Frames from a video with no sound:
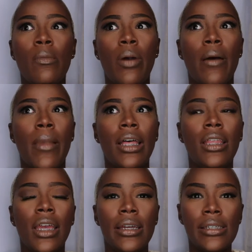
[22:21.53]
but my
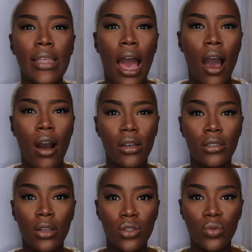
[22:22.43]
thing is i
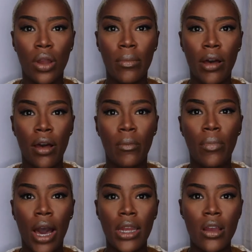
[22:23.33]
also swear by
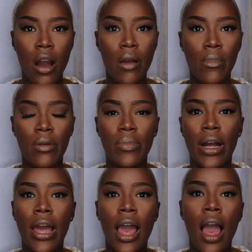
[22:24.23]
body armor
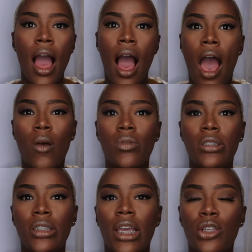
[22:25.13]
but i
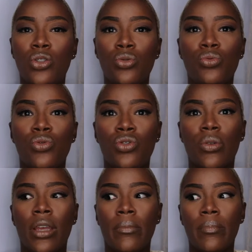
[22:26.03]
would say to
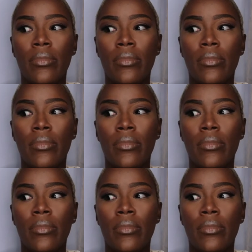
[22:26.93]
drink